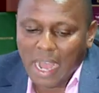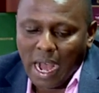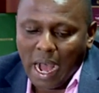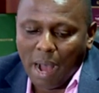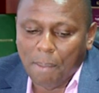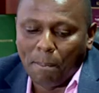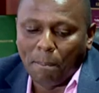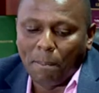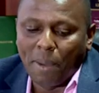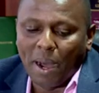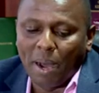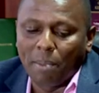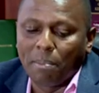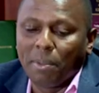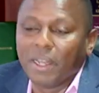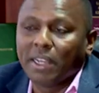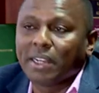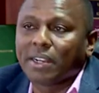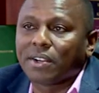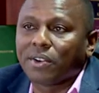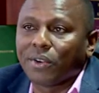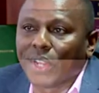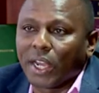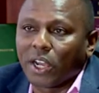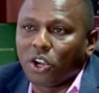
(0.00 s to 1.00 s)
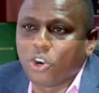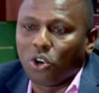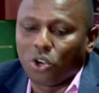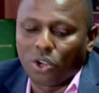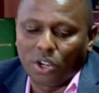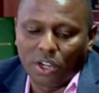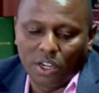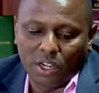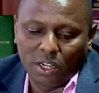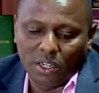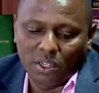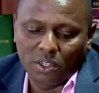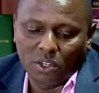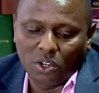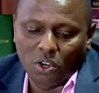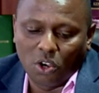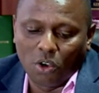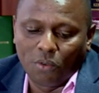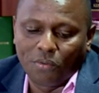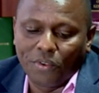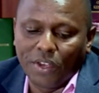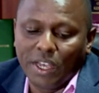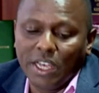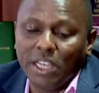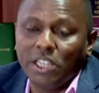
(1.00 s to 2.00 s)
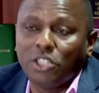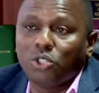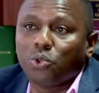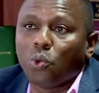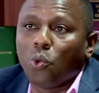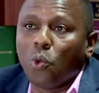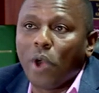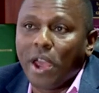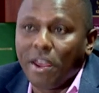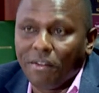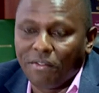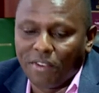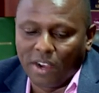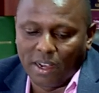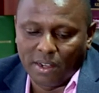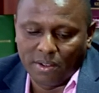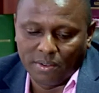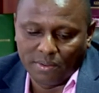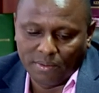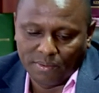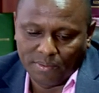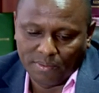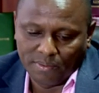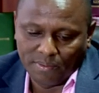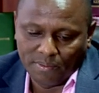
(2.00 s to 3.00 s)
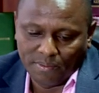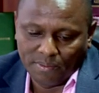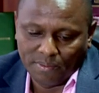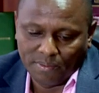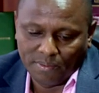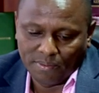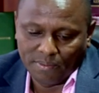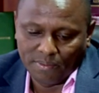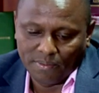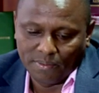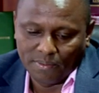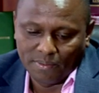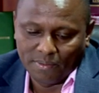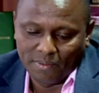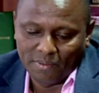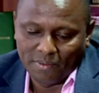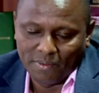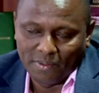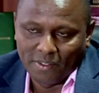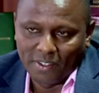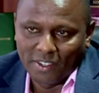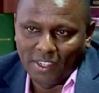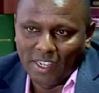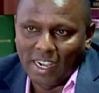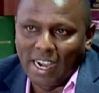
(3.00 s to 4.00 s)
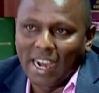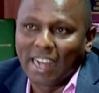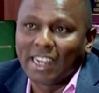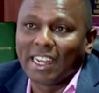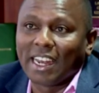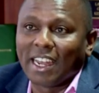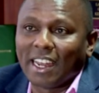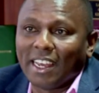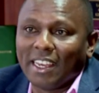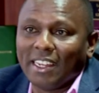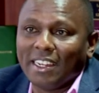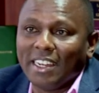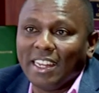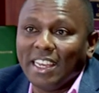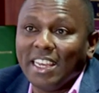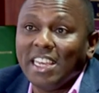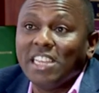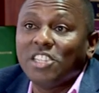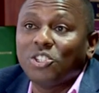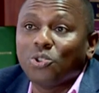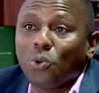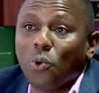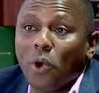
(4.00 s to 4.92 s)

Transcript: a public record of each waiver, underline each